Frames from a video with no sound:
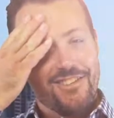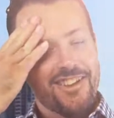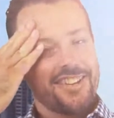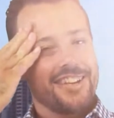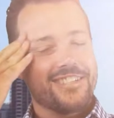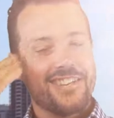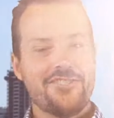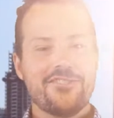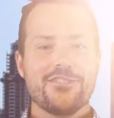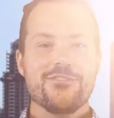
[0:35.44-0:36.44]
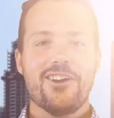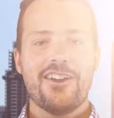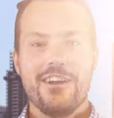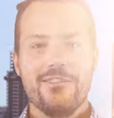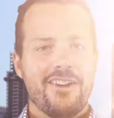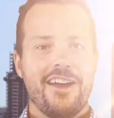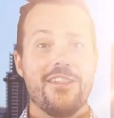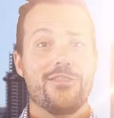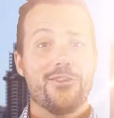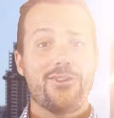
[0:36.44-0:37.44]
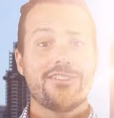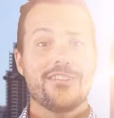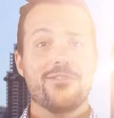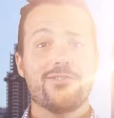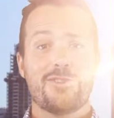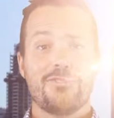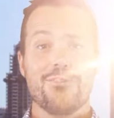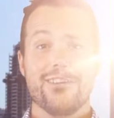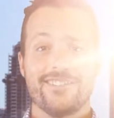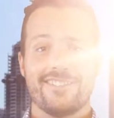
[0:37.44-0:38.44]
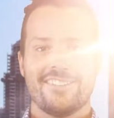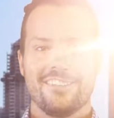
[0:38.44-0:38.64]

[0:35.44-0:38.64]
like us here in Australia at thirty-seven degrees.